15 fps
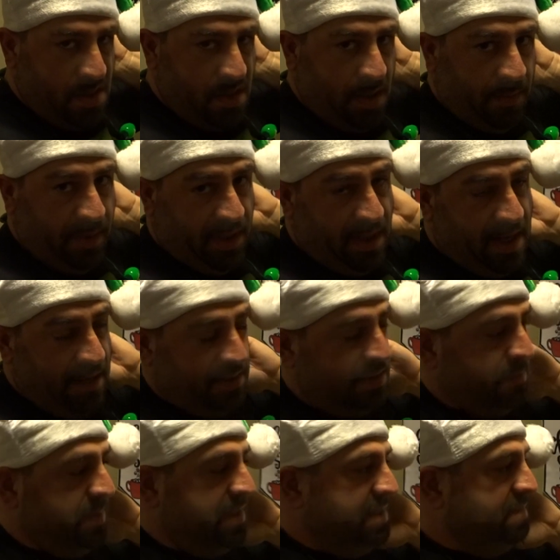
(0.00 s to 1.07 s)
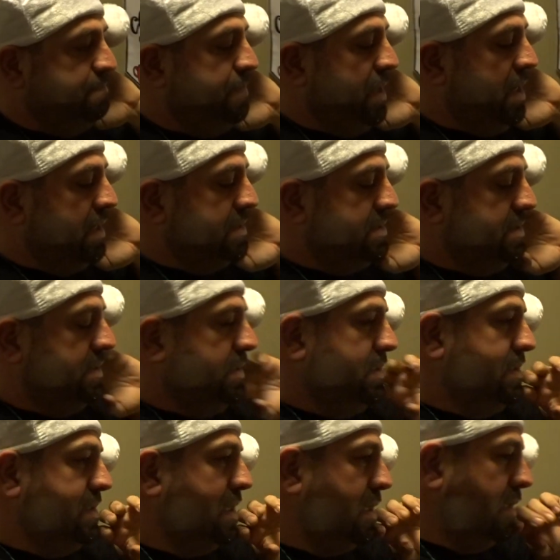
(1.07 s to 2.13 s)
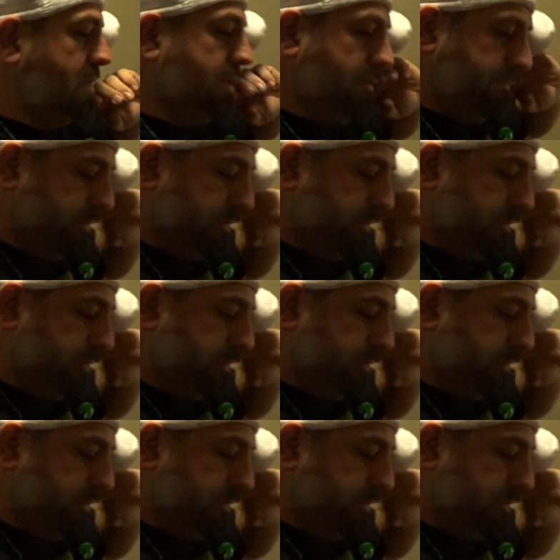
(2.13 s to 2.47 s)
emptying out some of these boxes, looking